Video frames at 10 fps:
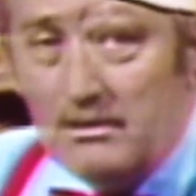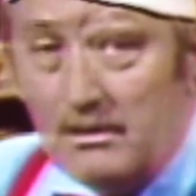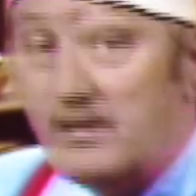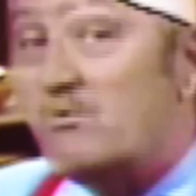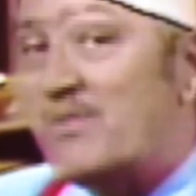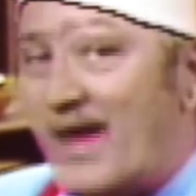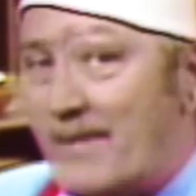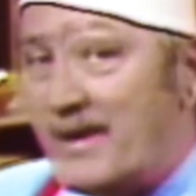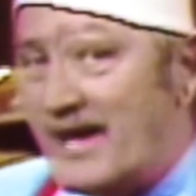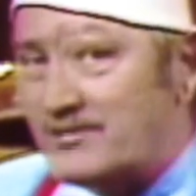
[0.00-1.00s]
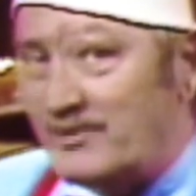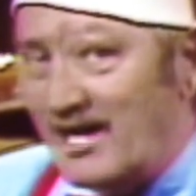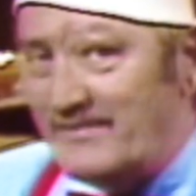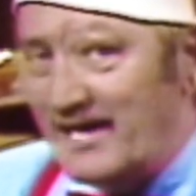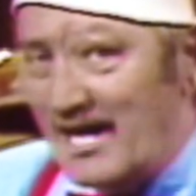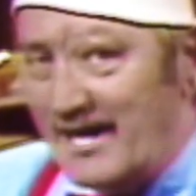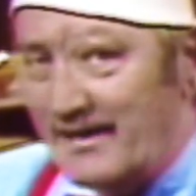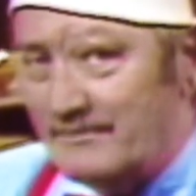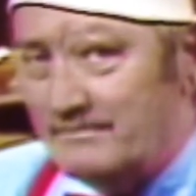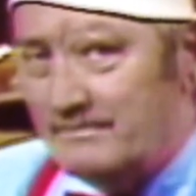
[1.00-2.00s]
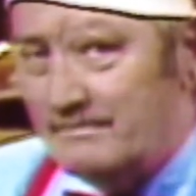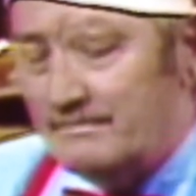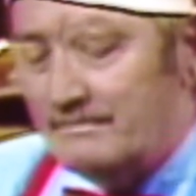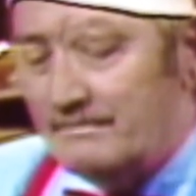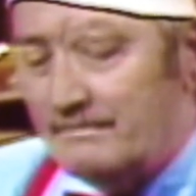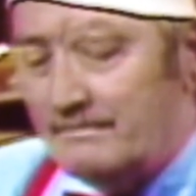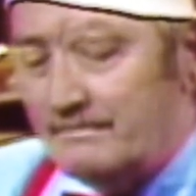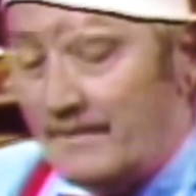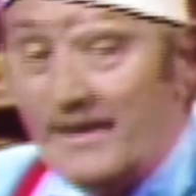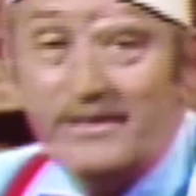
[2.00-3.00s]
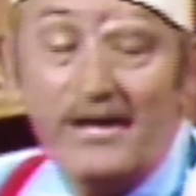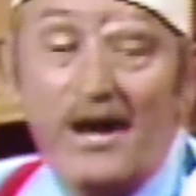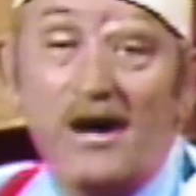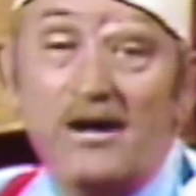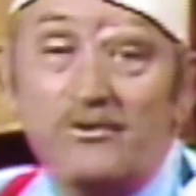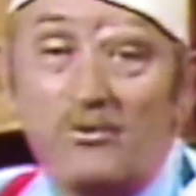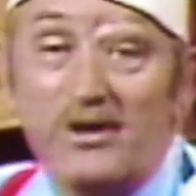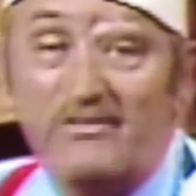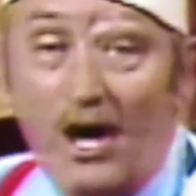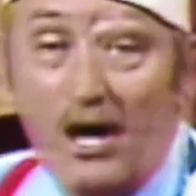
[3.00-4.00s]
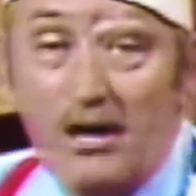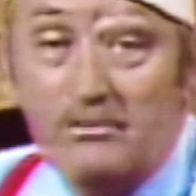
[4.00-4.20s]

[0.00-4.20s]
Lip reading: He said, what time the next one left Atlantic? He said, 9:25.